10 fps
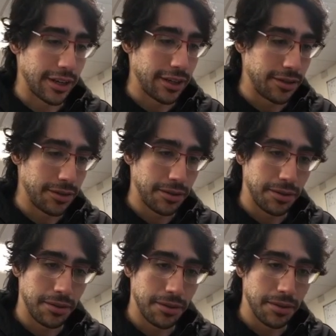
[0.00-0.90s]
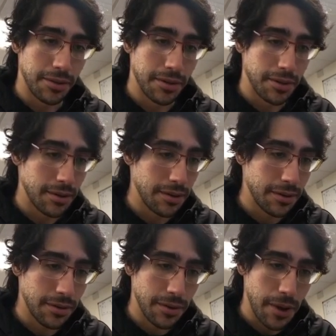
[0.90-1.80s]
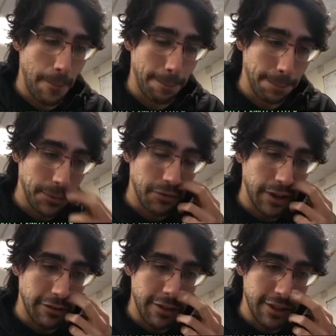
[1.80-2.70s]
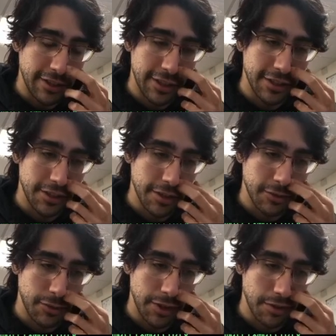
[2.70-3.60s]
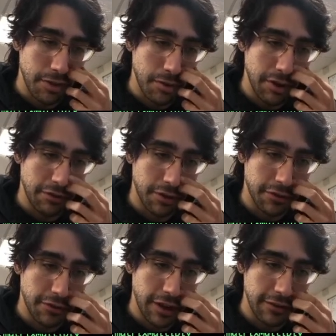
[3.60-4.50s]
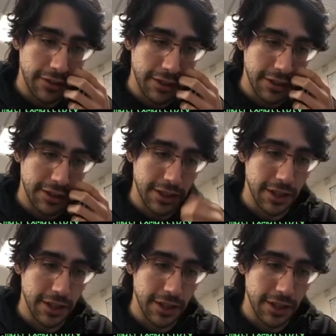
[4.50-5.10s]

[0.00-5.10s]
do whatever this is, so it's 1, 2, 3, 4, 5, 6.